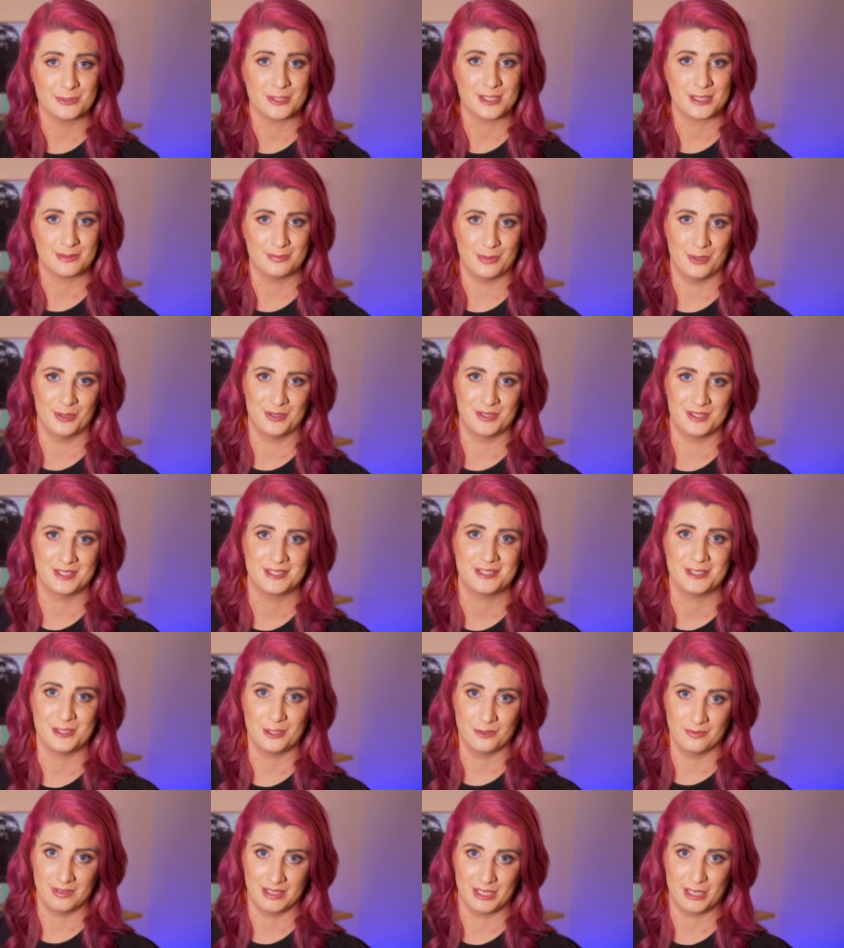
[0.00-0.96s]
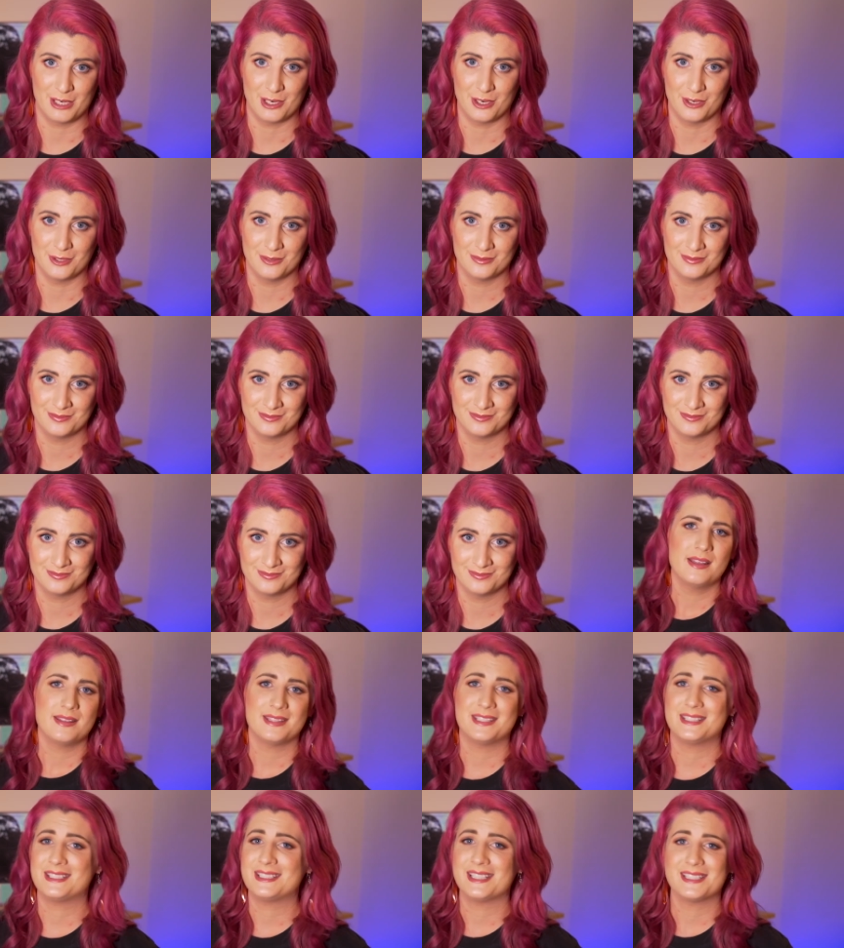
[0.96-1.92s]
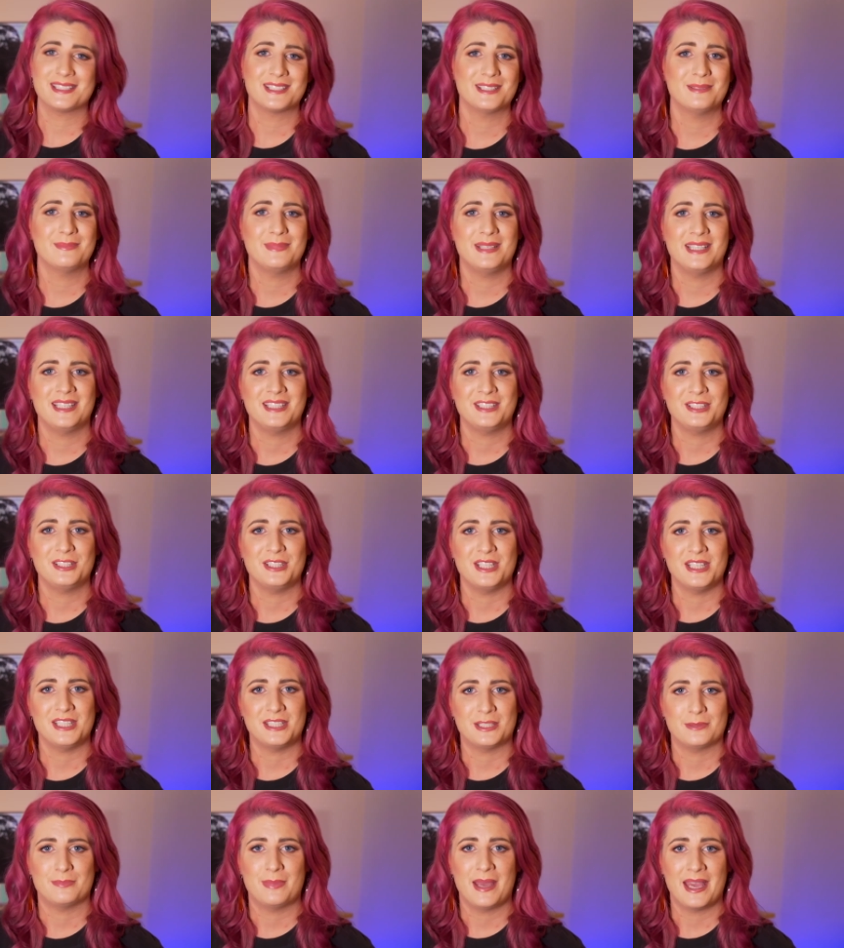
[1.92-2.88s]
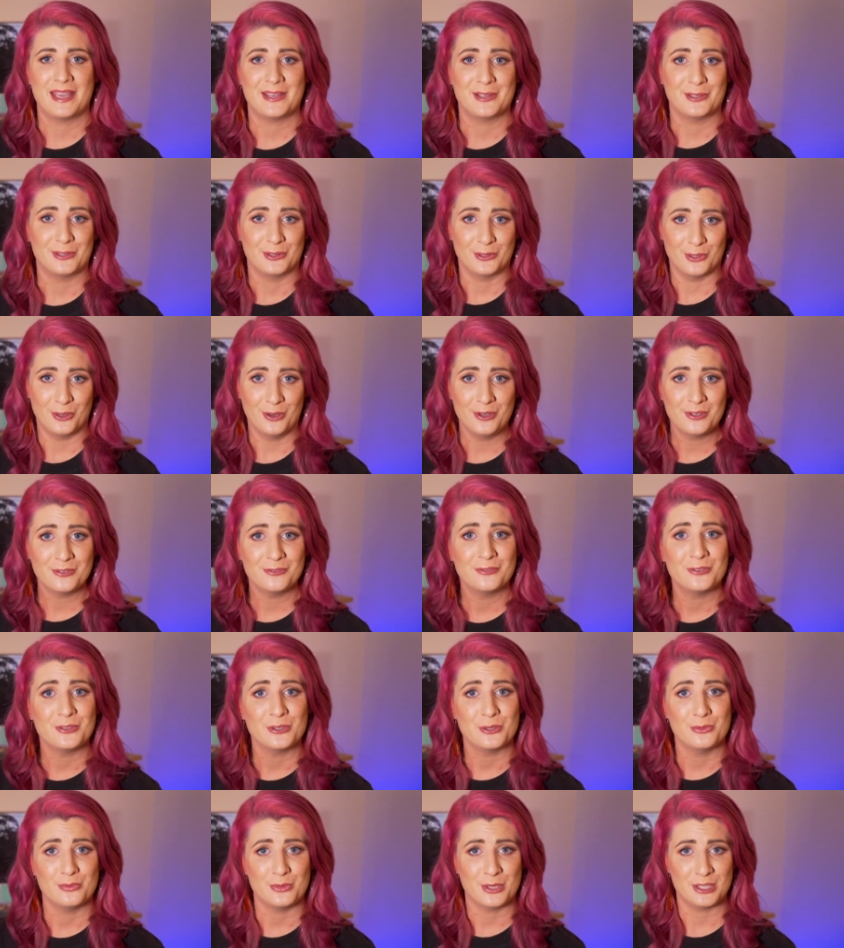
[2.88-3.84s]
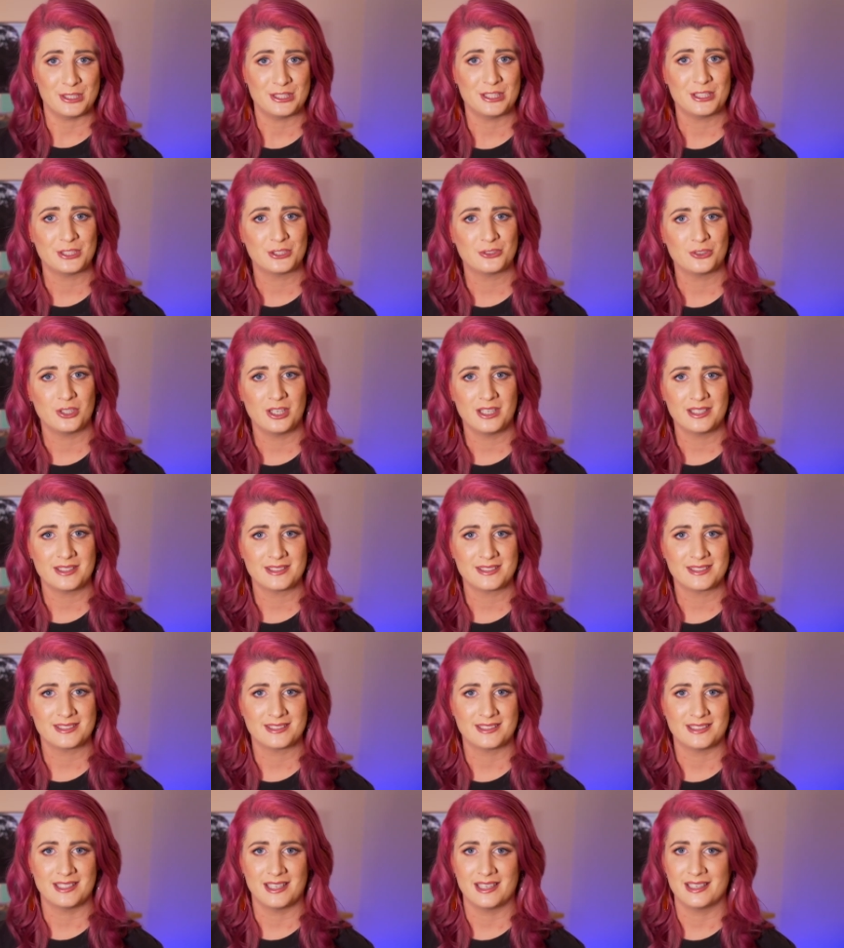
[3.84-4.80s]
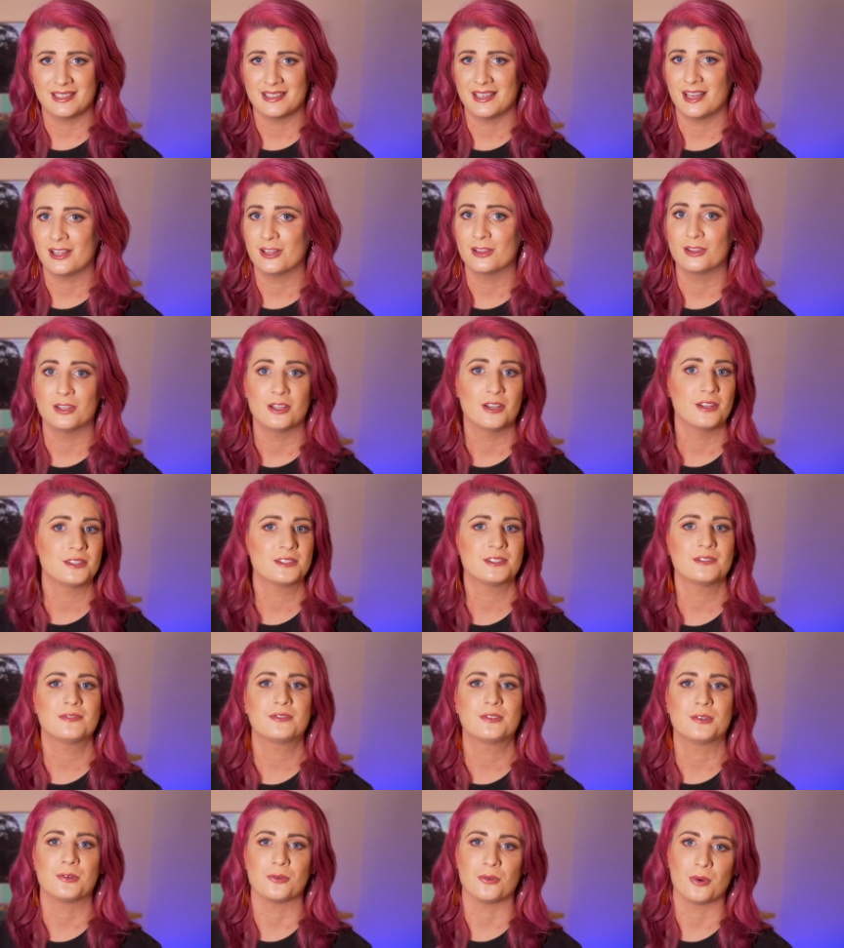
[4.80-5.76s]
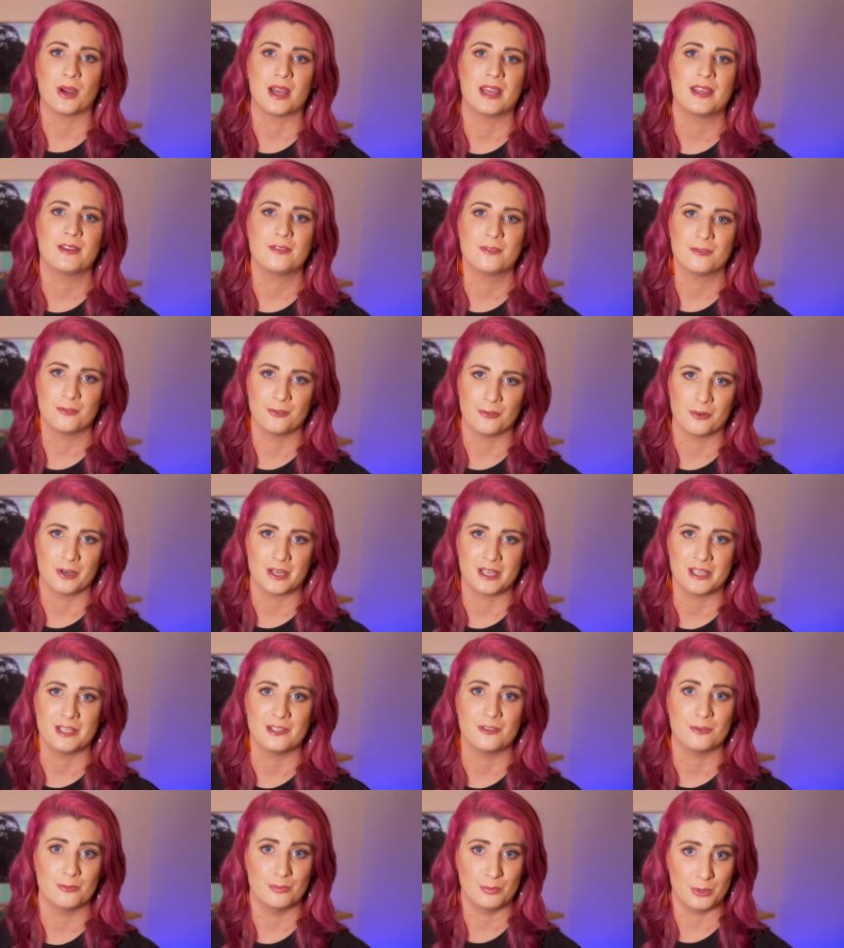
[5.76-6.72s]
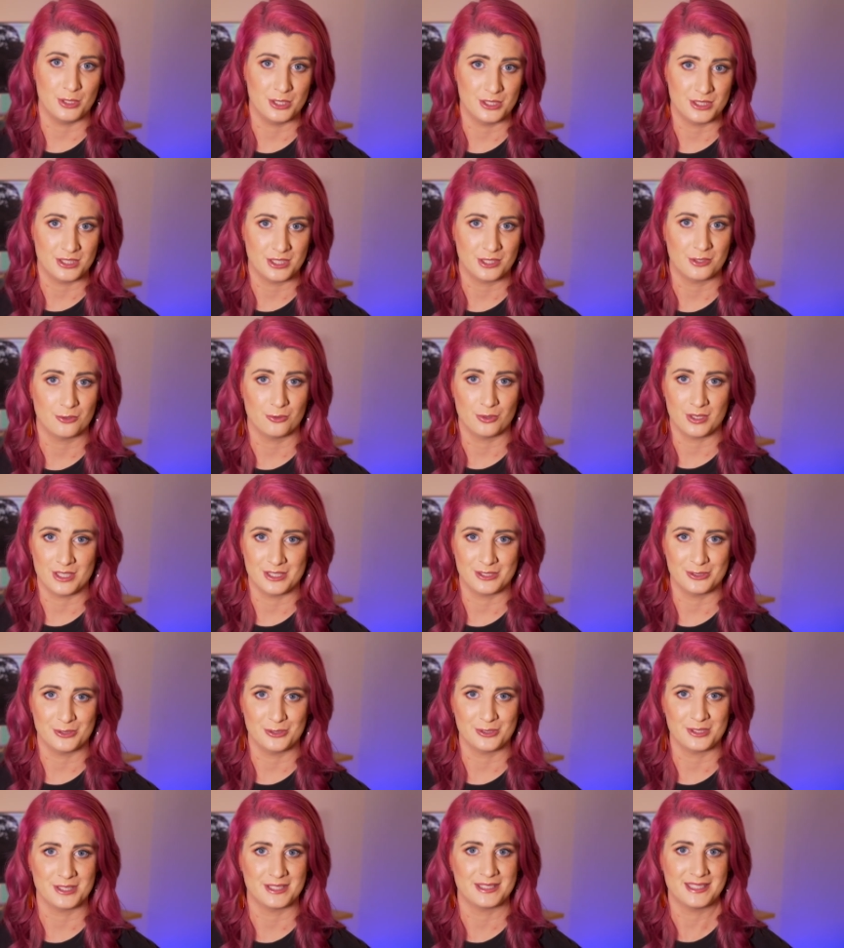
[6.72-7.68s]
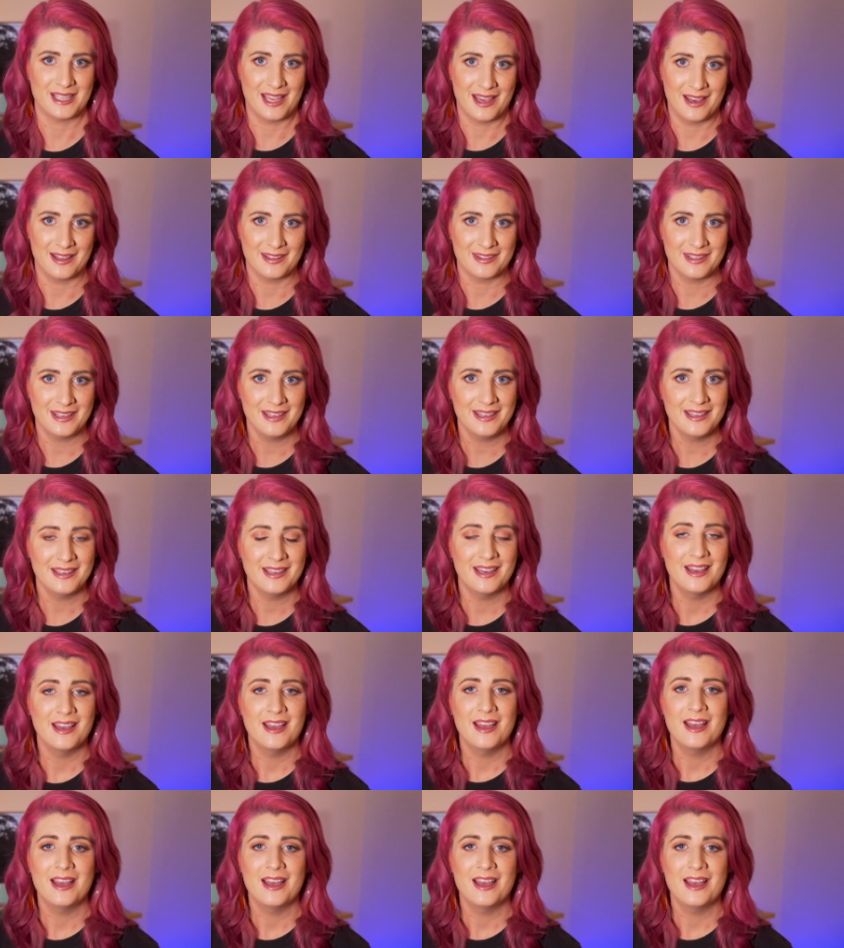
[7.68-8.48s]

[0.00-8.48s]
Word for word: responds to your video. This doesn't mean you need to pay a lot for your music tracks. There are lots of great free music resources out there.